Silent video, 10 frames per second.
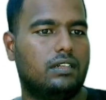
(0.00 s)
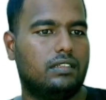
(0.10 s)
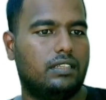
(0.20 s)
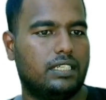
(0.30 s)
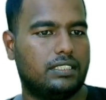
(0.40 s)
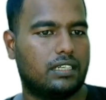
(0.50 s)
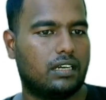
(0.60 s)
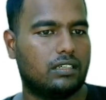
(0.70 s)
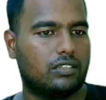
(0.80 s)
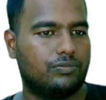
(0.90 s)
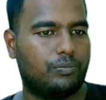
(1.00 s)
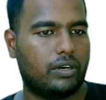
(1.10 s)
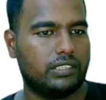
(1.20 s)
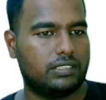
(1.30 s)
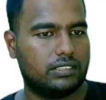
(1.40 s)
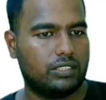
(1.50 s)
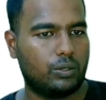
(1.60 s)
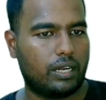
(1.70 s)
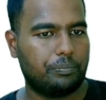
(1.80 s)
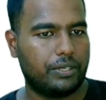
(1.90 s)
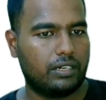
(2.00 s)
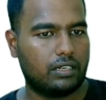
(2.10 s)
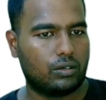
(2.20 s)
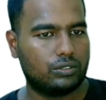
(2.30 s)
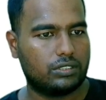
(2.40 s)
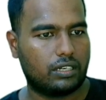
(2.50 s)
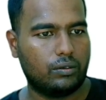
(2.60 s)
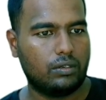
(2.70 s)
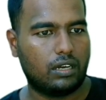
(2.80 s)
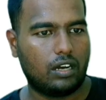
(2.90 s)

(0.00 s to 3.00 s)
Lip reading: There is a current of 0.60 ampere in a closed circuit.